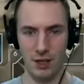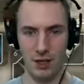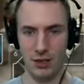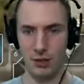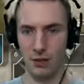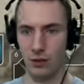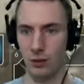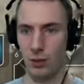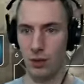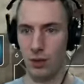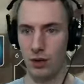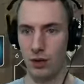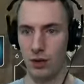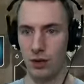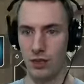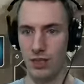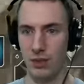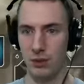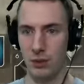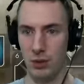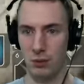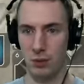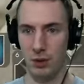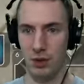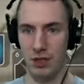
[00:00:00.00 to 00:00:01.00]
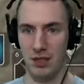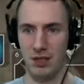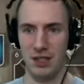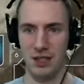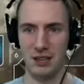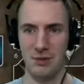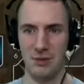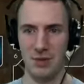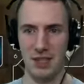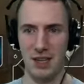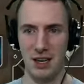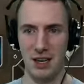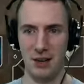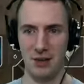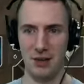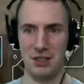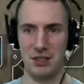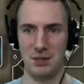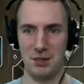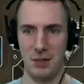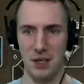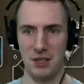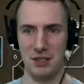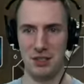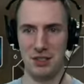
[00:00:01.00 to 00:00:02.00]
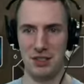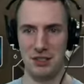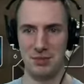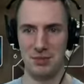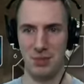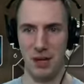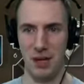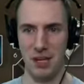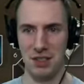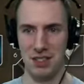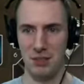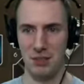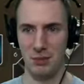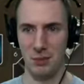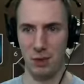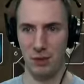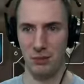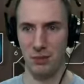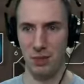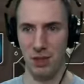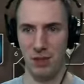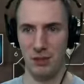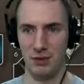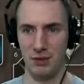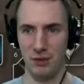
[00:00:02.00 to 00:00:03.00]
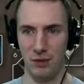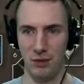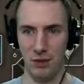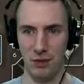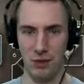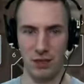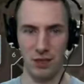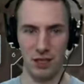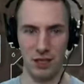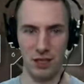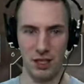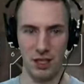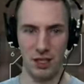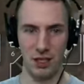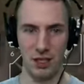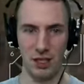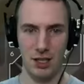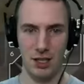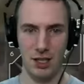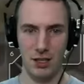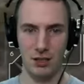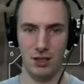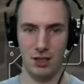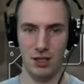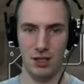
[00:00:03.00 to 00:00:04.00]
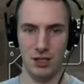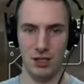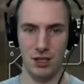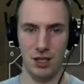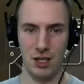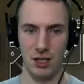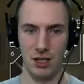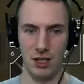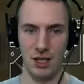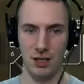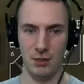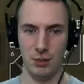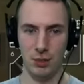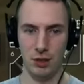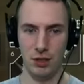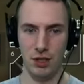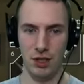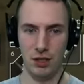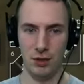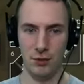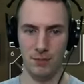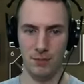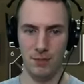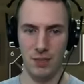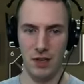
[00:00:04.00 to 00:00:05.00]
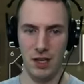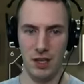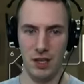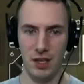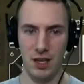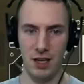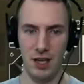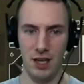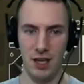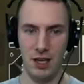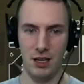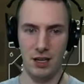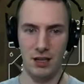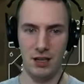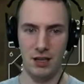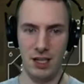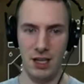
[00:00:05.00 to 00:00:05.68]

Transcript: wards. I've been putting them down as much as possible, but unfortunately just not able to. Again,